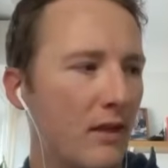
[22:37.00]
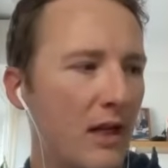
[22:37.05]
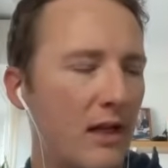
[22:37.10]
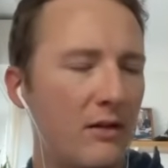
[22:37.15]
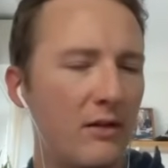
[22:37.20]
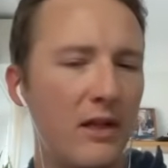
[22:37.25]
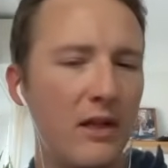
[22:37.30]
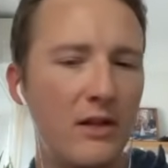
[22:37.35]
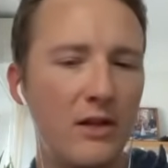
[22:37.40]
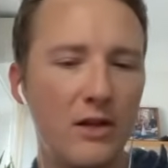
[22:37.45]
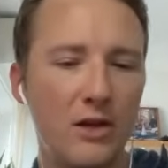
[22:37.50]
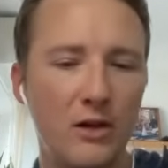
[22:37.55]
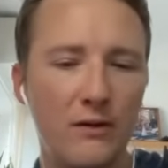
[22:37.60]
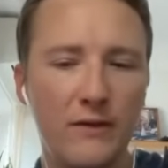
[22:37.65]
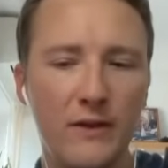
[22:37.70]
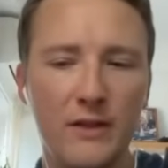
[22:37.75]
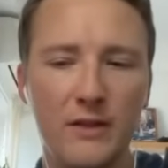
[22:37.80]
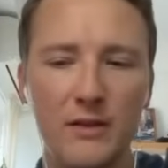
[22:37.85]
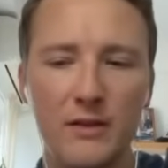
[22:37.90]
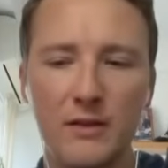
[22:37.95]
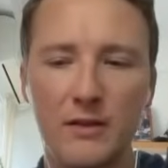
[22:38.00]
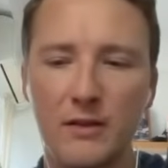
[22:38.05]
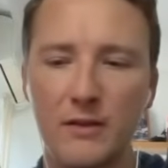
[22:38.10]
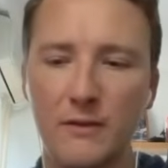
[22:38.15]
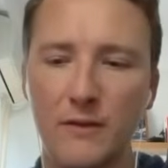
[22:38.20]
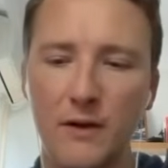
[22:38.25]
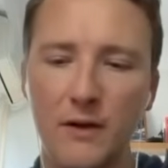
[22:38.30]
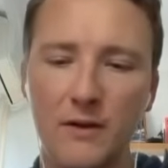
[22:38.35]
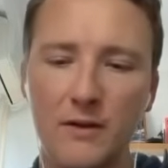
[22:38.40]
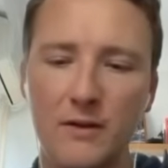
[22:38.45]
get nervous as
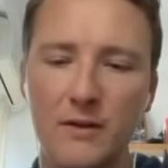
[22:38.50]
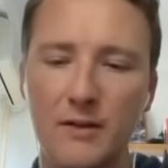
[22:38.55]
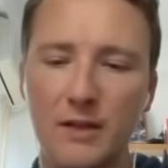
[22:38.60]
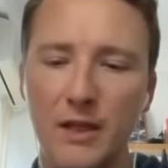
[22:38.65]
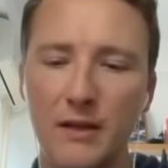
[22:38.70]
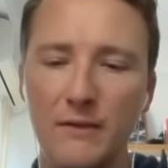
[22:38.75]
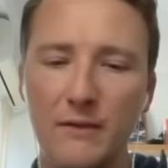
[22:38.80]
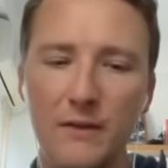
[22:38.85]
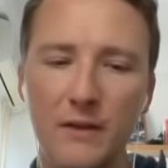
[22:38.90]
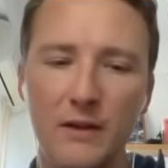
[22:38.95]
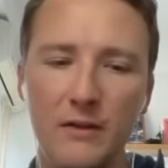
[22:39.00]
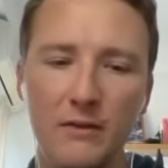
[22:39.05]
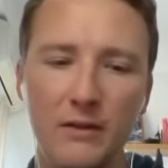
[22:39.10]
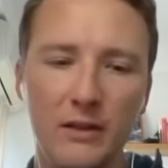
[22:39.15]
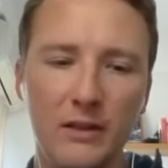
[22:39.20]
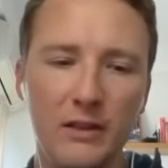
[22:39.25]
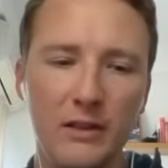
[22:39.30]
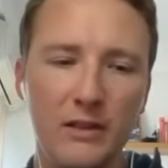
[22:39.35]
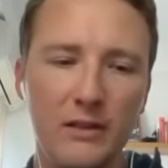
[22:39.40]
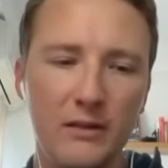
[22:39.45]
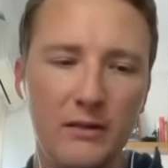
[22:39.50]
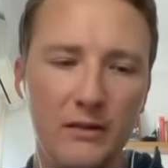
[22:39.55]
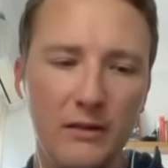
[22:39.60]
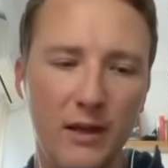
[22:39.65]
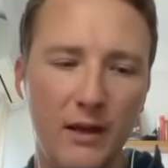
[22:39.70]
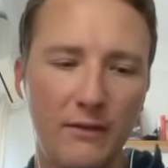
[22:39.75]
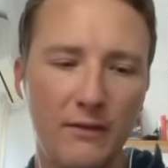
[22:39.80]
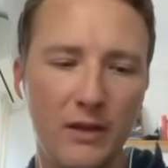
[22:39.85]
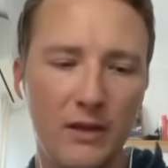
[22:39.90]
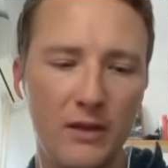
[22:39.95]
far as safety, really.
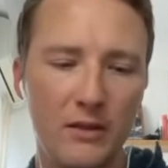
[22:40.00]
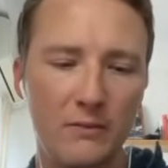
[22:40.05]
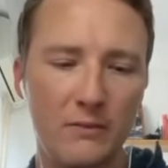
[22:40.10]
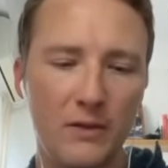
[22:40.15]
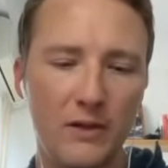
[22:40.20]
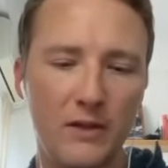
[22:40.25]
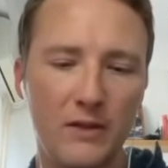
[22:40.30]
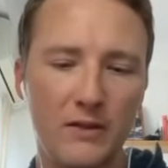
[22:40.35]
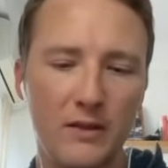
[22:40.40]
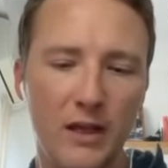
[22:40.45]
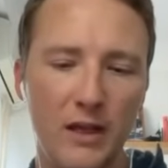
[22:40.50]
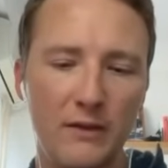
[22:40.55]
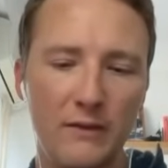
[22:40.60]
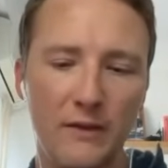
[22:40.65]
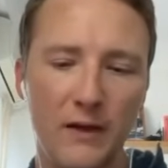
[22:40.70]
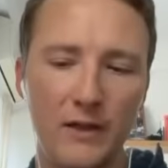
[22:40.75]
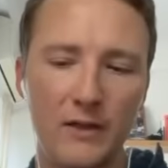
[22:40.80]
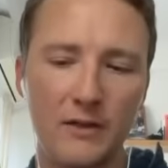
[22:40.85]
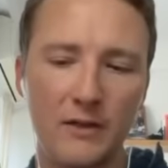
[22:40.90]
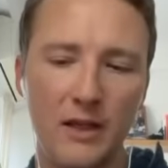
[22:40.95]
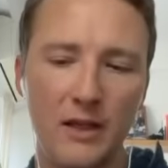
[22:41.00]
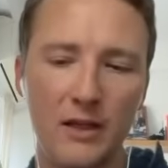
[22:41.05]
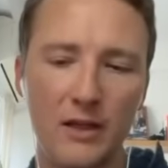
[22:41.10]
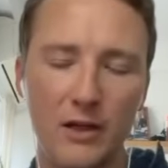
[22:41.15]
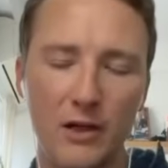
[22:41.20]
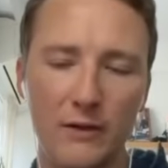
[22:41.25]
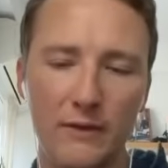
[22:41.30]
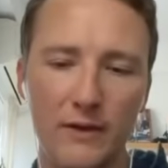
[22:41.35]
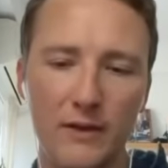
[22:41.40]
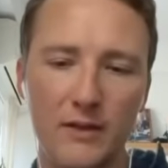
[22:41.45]
Everything's pretty safe. I just get
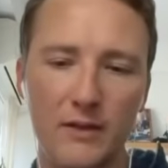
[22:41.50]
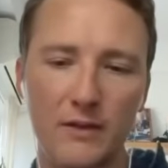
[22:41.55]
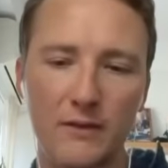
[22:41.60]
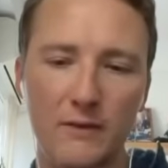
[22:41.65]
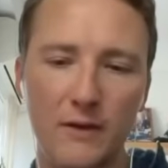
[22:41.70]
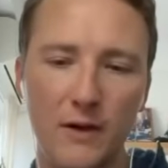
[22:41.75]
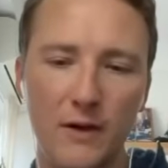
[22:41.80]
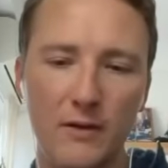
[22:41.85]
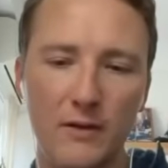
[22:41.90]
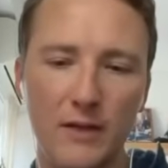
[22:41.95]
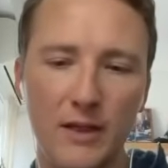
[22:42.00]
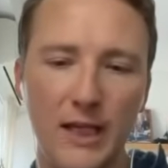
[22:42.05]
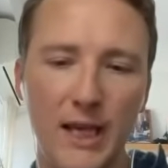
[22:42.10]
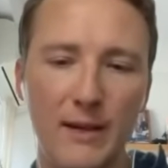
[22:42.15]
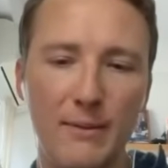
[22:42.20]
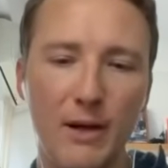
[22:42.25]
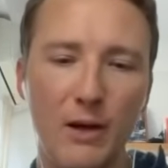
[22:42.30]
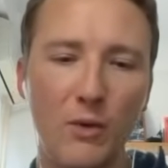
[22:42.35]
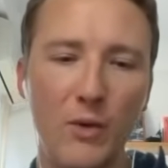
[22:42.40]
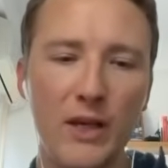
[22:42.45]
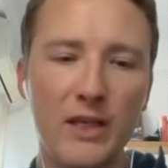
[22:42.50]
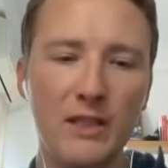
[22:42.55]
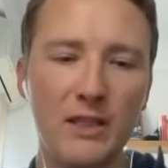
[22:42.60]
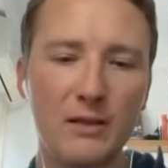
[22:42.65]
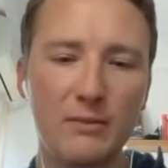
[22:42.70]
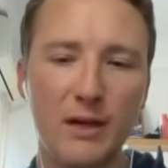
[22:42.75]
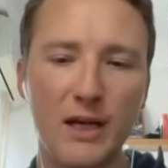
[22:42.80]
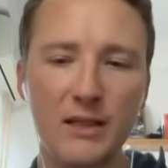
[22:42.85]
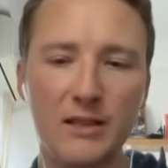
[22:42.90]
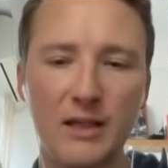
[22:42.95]
nervous as far as like, am I wasting
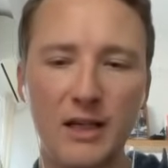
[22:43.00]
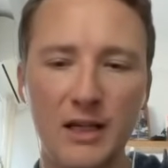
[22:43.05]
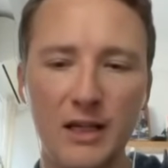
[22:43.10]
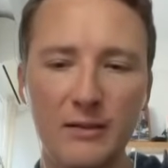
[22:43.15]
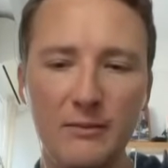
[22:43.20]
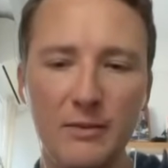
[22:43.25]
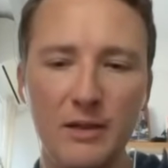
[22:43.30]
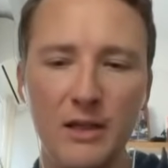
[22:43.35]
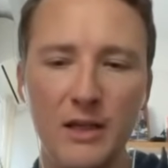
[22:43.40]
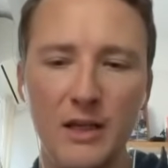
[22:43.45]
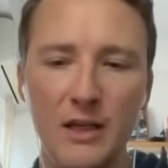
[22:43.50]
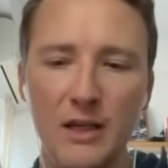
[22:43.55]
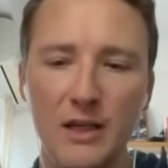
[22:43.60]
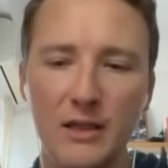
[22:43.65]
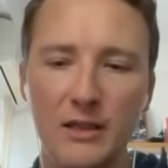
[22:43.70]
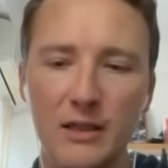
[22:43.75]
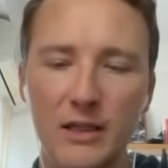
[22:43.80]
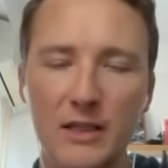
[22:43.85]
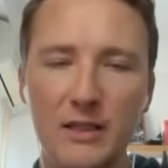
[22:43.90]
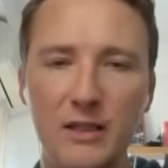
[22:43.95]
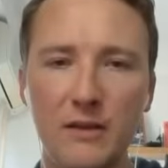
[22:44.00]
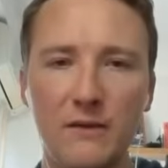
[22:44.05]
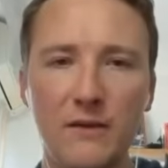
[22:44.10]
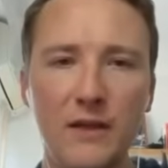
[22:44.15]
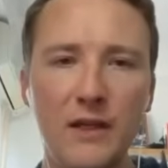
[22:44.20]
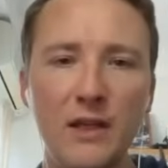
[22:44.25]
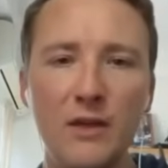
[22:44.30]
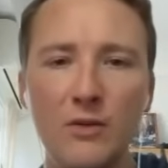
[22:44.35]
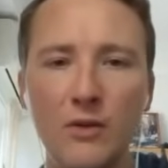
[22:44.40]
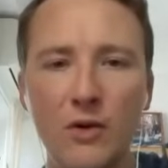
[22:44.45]
my time? Is the
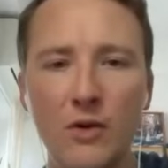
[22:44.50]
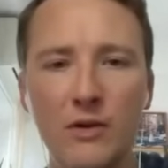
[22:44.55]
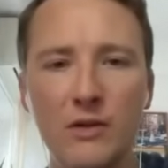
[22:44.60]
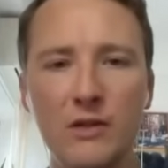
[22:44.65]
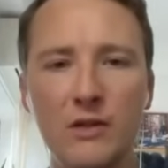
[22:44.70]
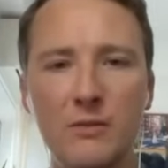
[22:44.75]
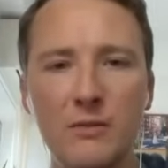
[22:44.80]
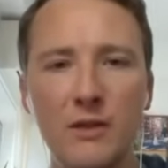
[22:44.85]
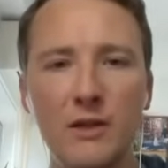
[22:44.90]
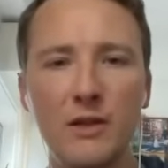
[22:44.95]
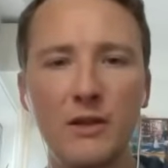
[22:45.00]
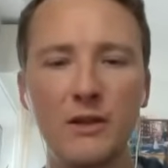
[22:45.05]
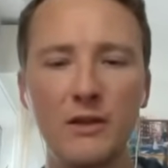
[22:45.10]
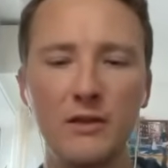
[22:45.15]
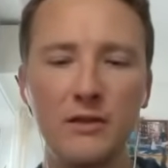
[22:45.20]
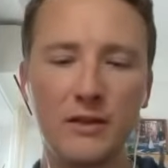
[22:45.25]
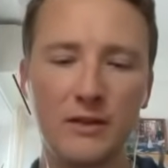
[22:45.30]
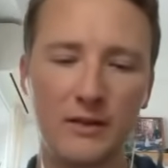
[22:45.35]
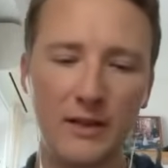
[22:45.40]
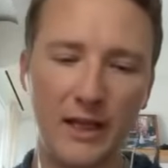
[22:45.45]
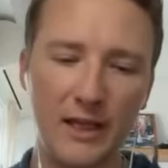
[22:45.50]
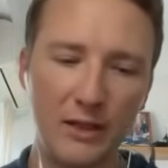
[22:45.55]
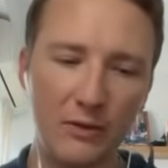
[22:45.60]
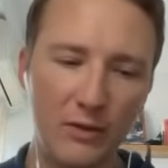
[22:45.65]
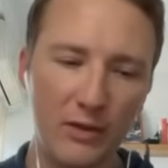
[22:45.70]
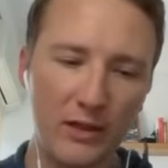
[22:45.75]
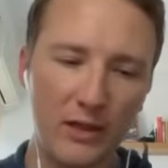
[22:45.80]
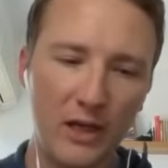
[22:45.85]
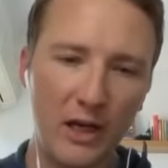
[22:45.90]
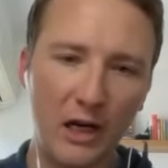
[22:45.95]
video going to be good? Does
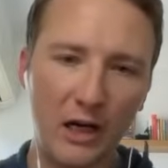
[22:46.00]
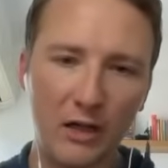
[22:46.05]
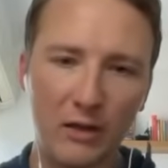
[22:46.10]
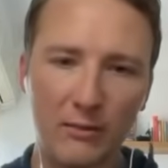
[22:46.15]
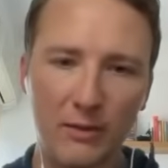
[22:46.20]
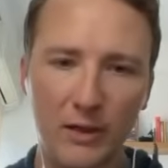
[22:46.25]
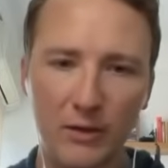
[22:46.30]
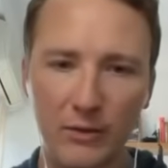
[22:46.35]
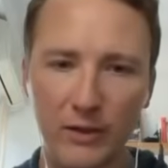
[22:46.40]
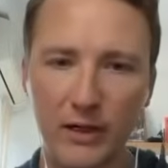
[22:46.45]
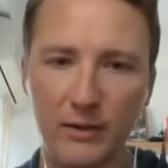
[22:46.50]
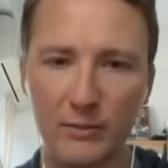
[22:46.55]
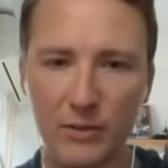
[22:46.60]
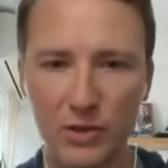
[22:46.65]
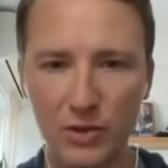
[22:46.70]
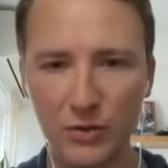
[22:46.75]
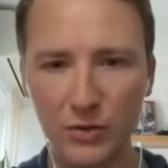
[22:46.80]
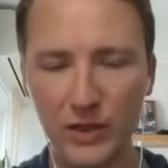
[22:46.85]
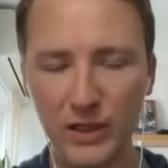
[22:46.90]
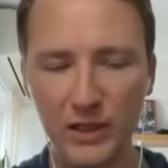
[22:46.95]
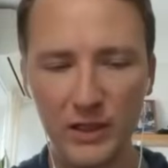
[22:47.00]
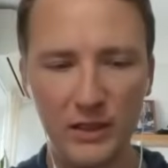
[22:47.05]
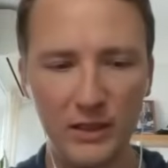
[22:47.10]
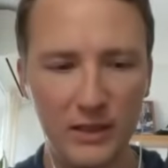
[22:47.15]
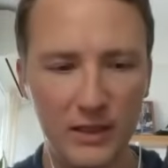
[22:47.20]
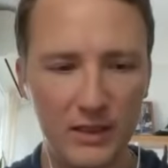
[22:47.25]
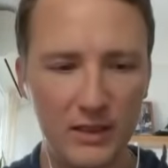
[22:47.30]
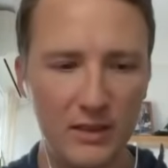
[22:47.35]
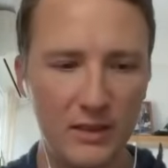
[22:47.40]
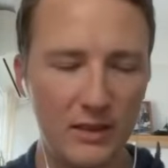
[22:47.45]
anyone care about what I'm shooting?
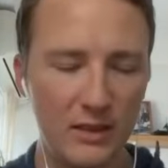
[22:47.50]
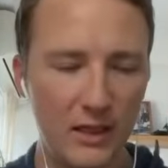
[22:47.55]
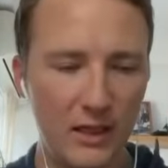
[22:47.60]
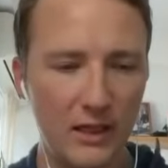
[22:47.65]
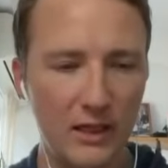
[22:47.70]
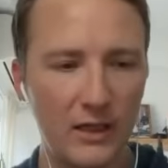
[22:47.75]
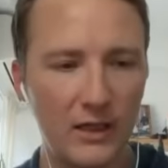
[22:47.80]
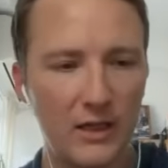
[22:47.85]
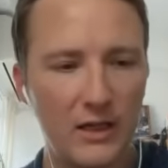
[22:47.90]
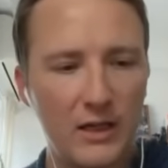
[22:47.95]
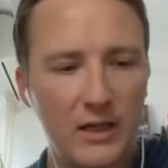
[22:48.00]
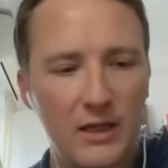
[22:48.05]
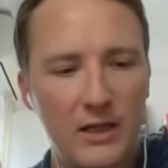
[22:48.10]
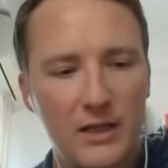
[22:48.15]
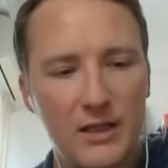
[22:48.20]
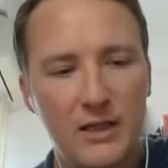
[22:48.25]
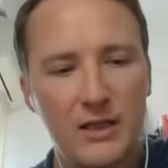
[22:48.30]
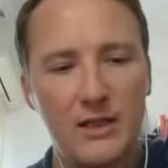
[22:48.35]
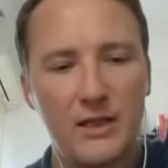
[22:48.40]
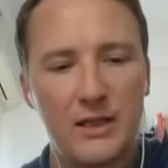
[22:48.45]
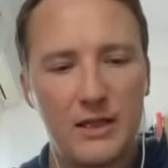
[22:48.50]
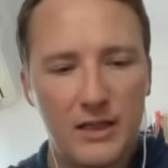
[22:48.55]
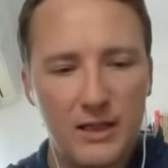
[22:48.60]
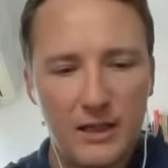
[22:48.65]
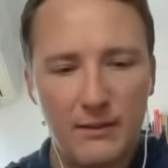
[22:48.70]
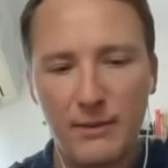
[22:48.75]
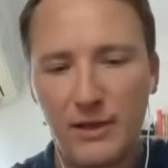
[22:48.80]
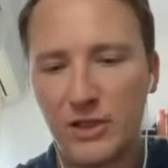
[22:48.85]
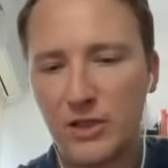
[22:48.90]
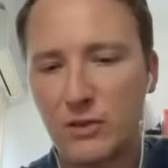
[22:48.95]

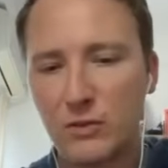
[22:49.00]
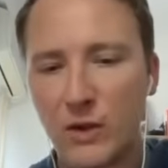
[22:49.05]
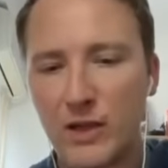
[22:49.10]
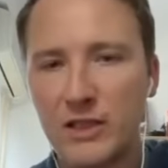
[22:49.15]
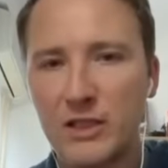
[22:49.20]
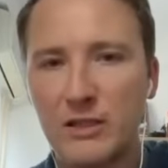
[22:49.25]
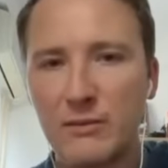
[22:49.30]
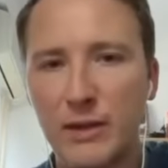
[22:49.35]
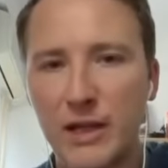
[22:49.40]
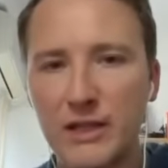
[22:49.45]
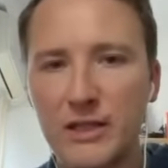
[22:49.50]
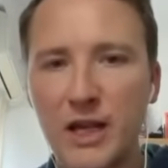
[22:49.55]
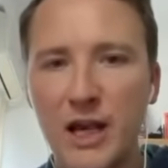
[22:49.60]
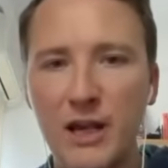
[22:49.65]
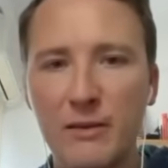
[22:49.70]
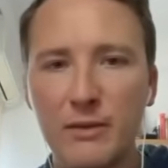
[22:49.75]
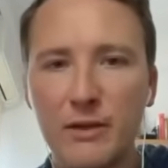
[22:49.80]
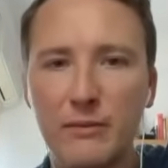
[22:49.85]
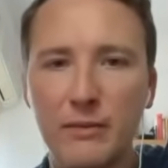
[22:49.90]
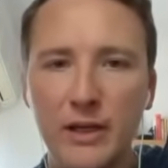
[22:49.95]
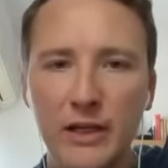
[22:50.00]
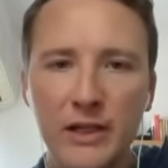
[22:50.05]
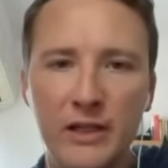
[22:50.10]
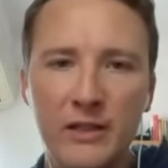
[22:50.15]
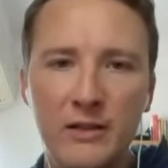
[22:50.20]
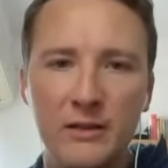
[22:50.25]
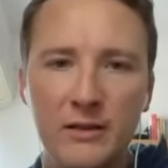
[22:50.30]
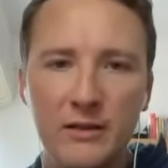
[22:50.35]
Am I just wasting my time and money?